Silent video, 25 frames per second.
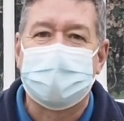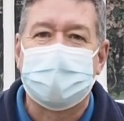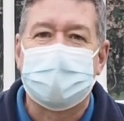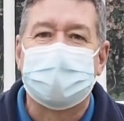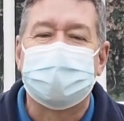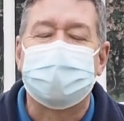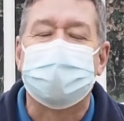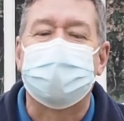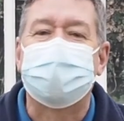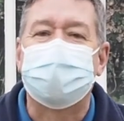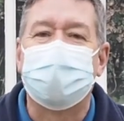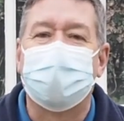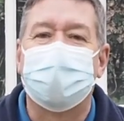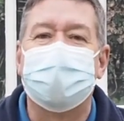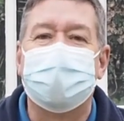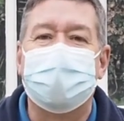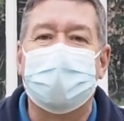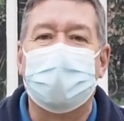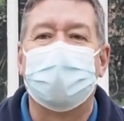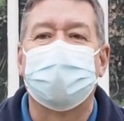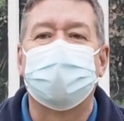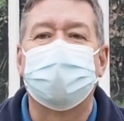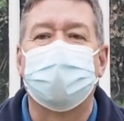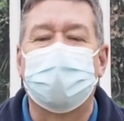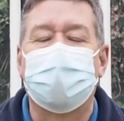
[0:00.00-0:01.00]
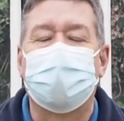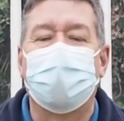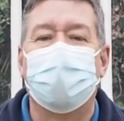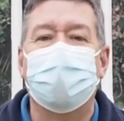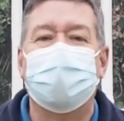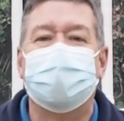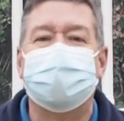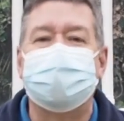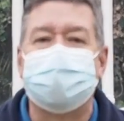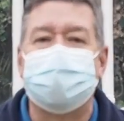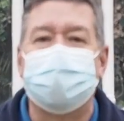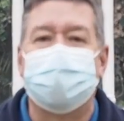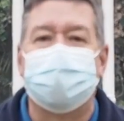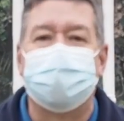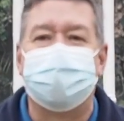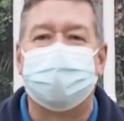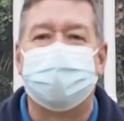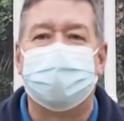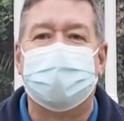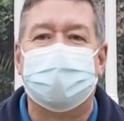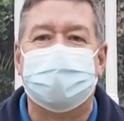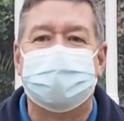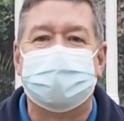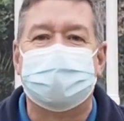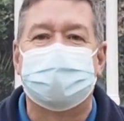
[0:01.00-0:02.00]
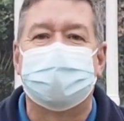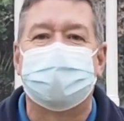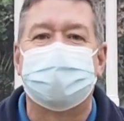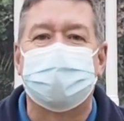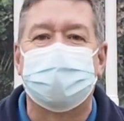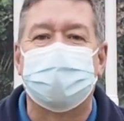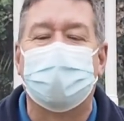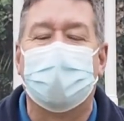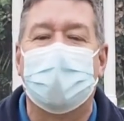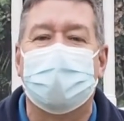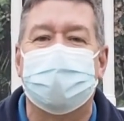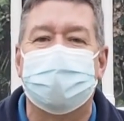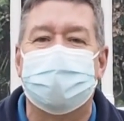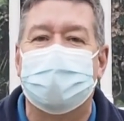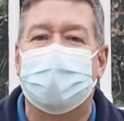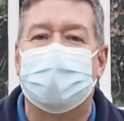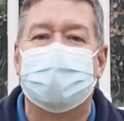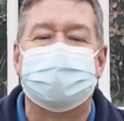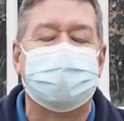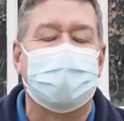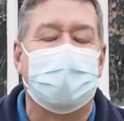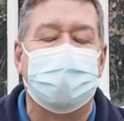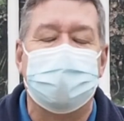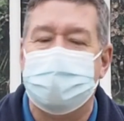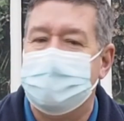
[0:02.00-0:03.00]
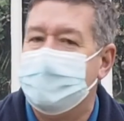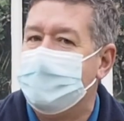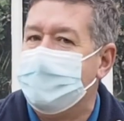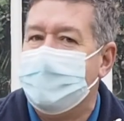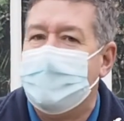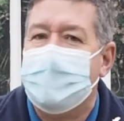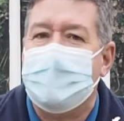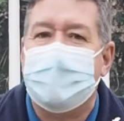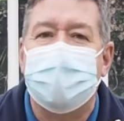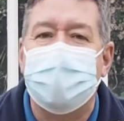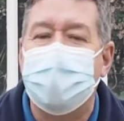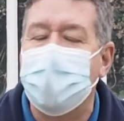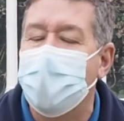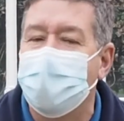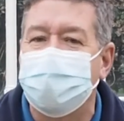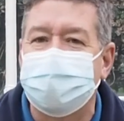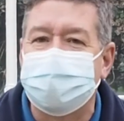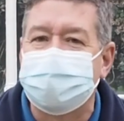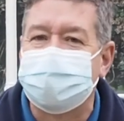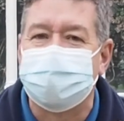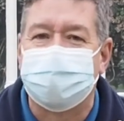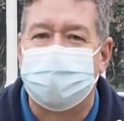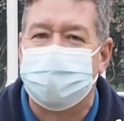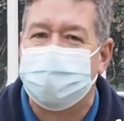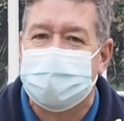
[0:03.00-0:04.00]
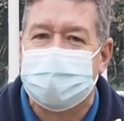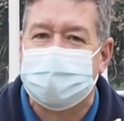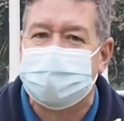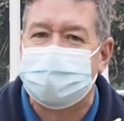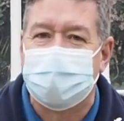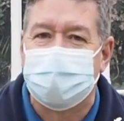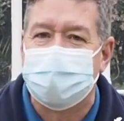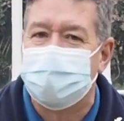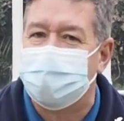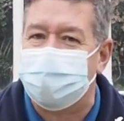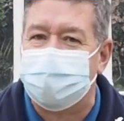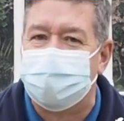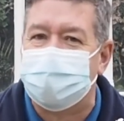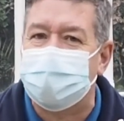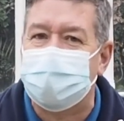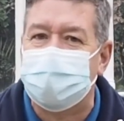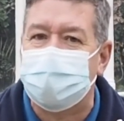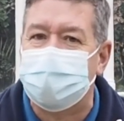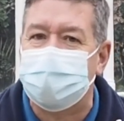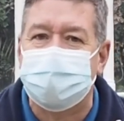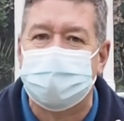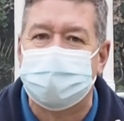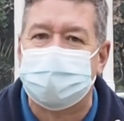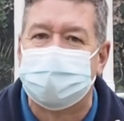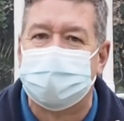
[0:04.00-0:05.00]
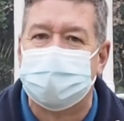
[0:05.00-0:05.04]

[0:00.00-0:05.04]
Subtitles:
So tawny owls will come into your feeders as well at night time, not to feed on the food,